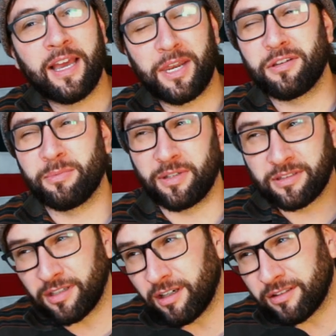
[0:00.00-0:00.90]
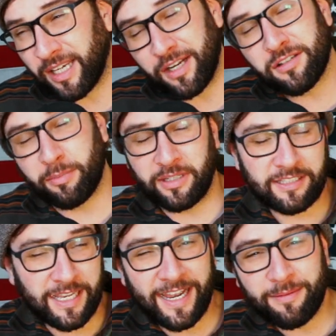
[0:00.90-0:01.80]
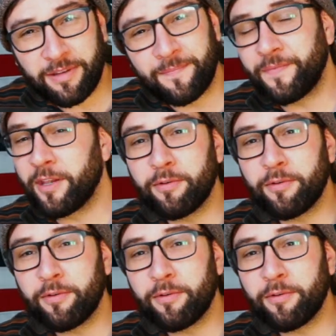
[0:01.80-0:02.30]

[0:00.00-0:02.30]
I do some consulting. I do some consignment.